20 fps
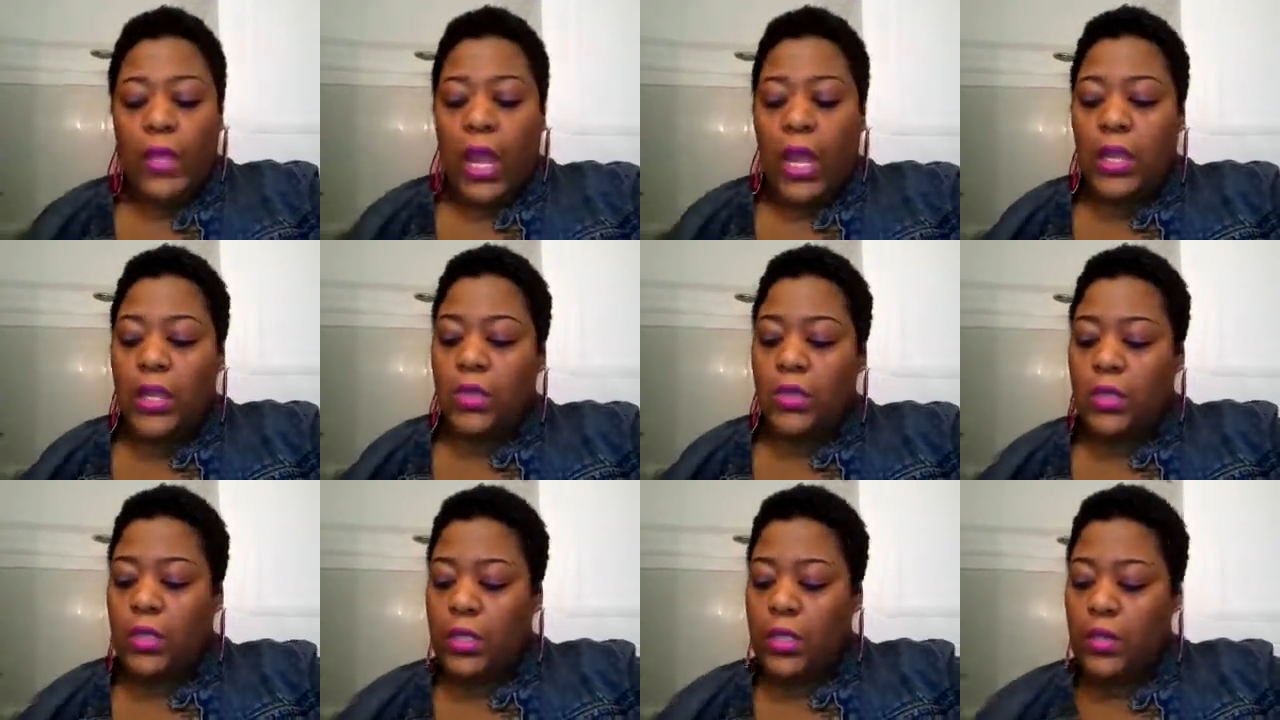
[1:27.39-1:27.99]
I
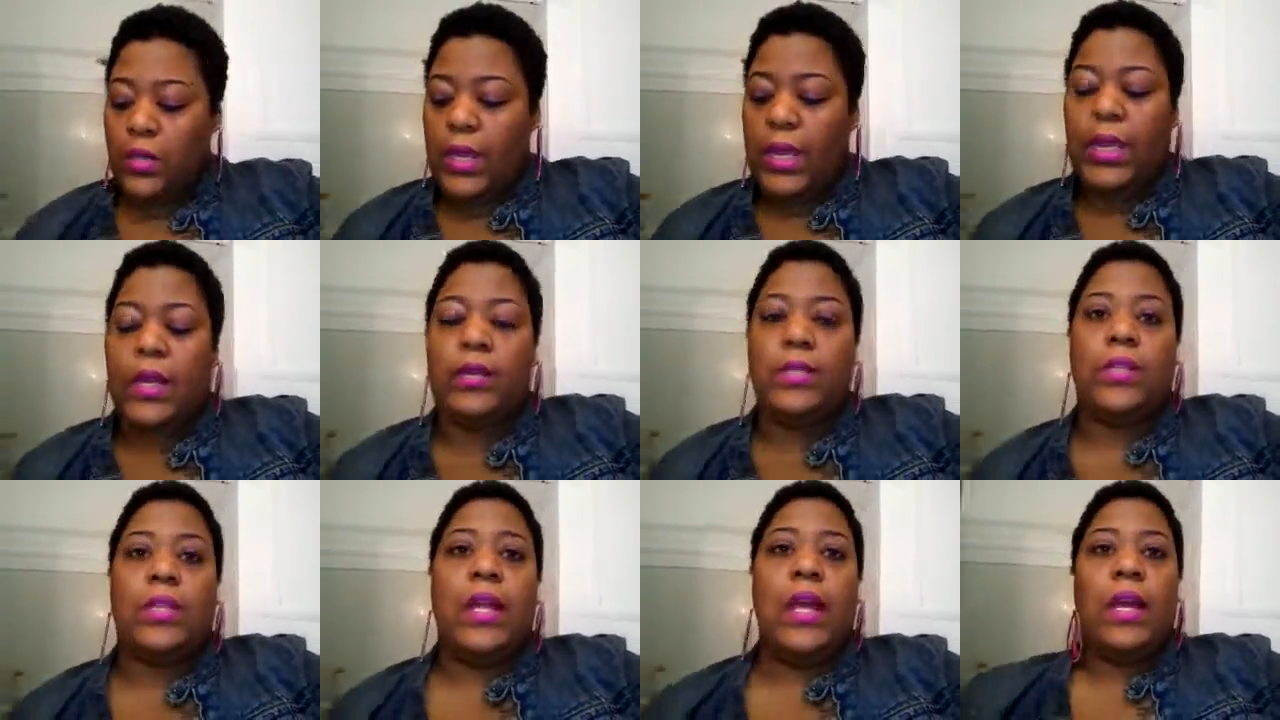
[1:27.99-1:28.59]
used a little
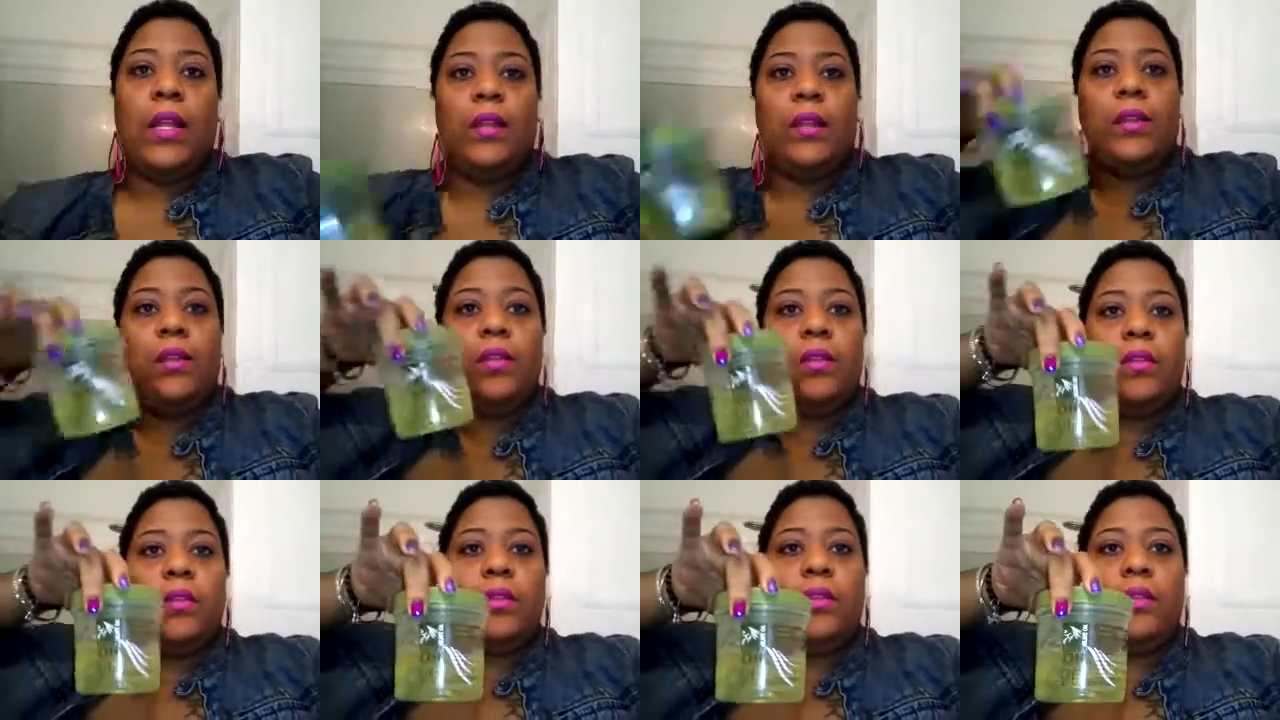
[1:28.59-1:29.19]
Eco Styler,
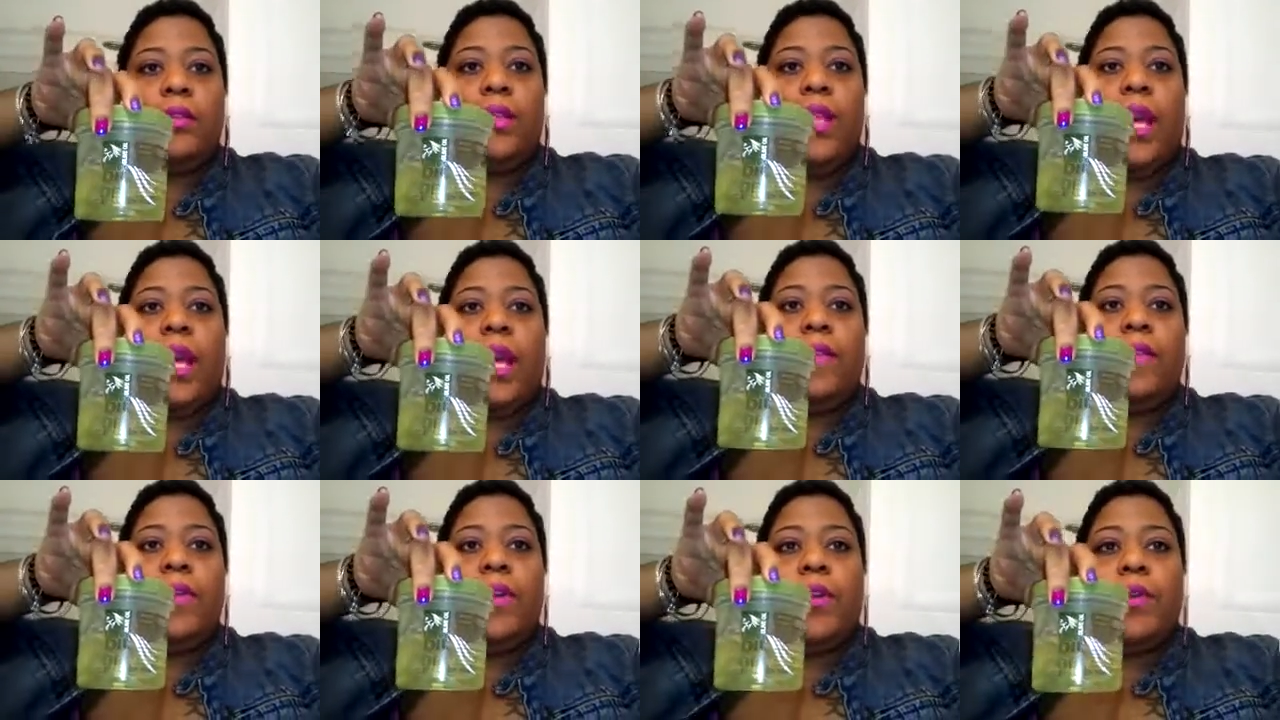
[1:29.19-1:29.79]
the
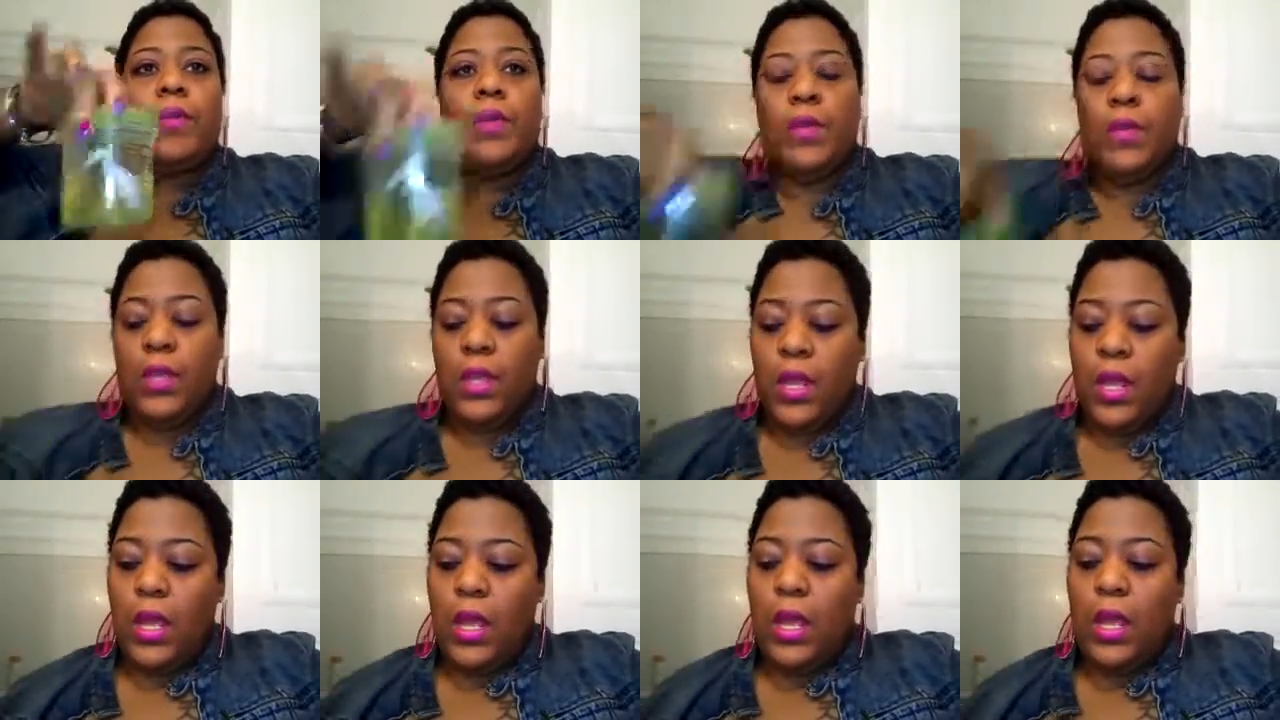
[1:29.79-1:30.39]
aloe vera one,
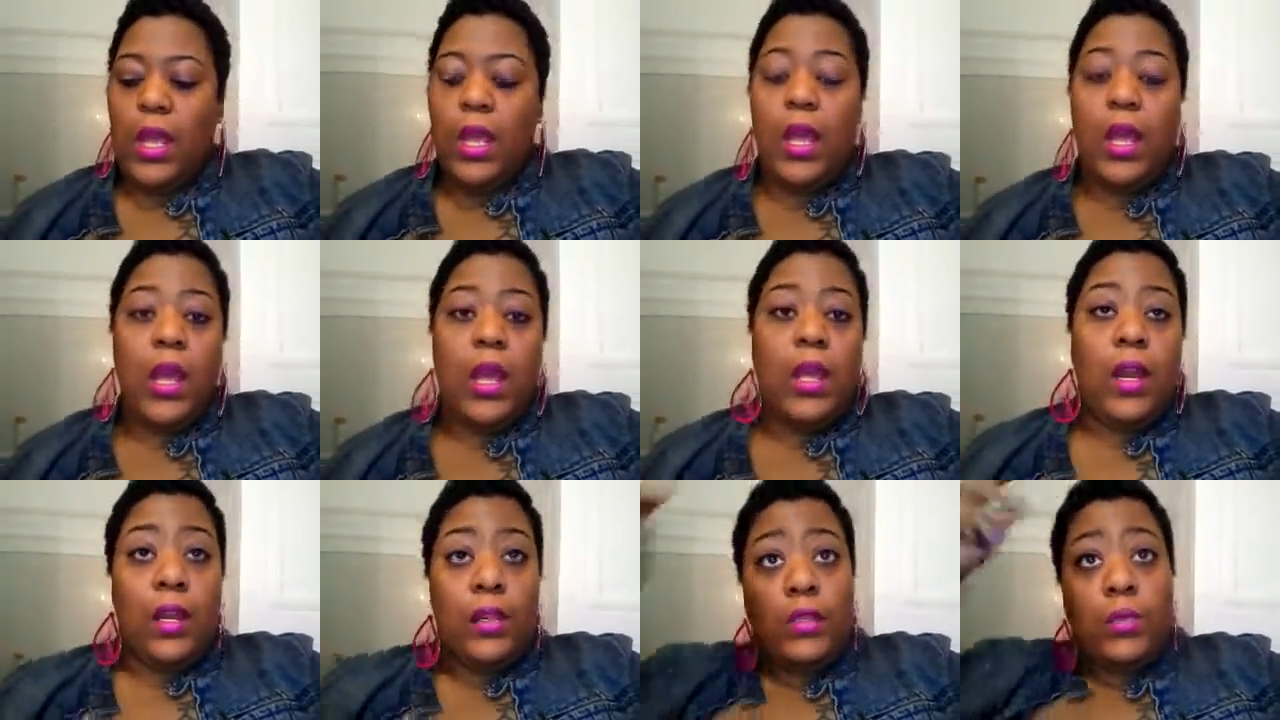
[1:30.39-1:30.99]

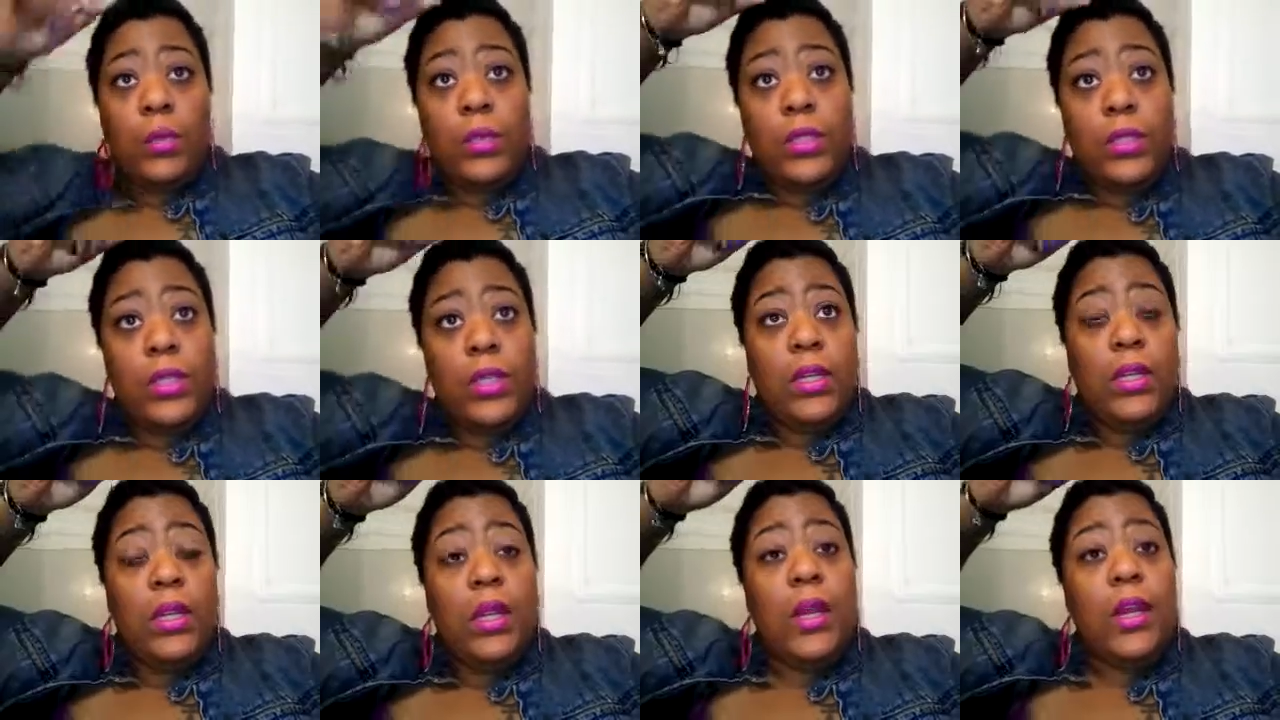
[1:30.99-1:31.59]
and I
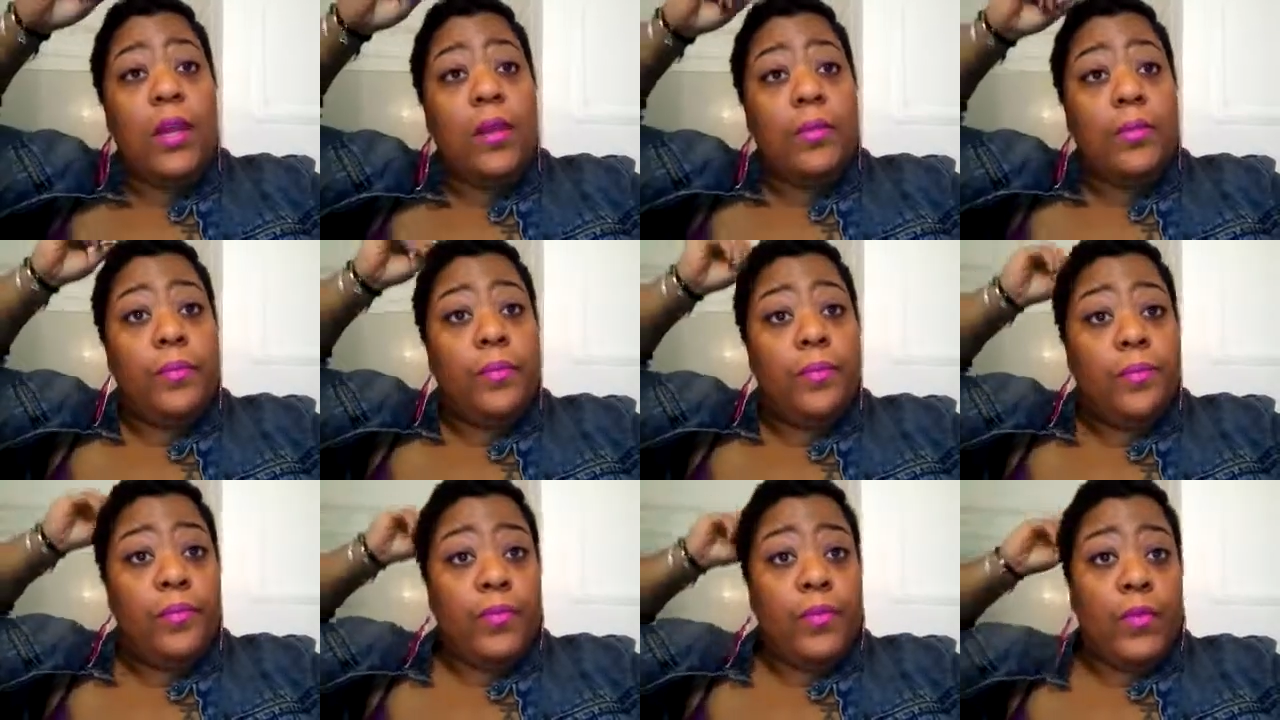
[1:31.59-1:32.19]
twisted it up,